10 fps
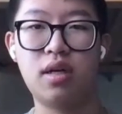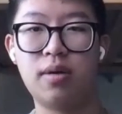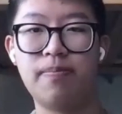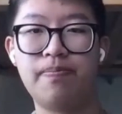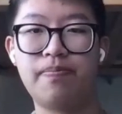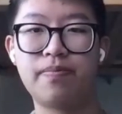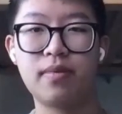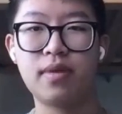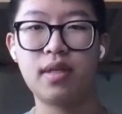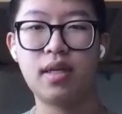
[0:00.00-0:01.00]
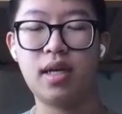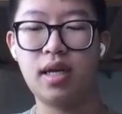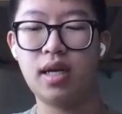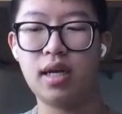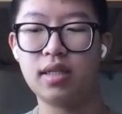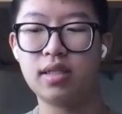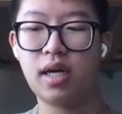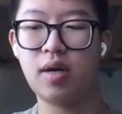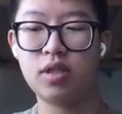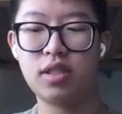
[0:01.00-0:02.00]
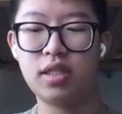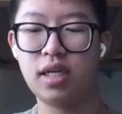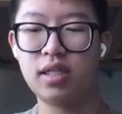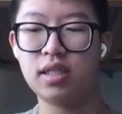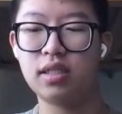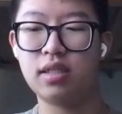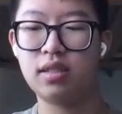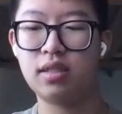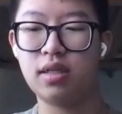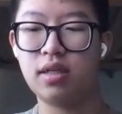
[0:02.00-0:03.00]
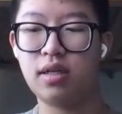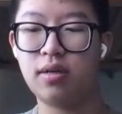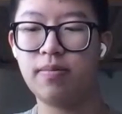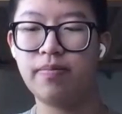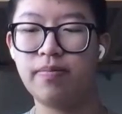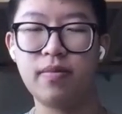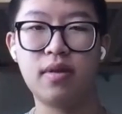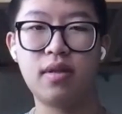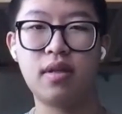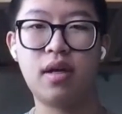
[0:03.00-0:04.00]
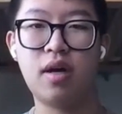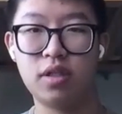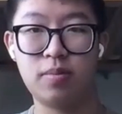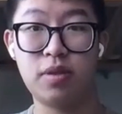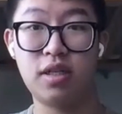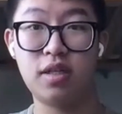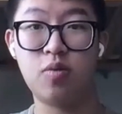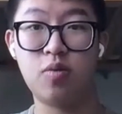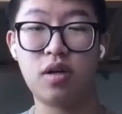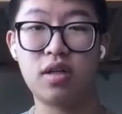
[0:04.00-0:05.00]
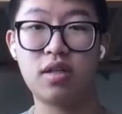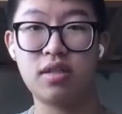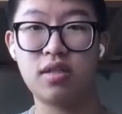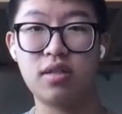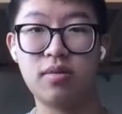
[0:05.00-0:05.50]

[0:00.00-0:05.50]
Um, and I would say just always put in the work,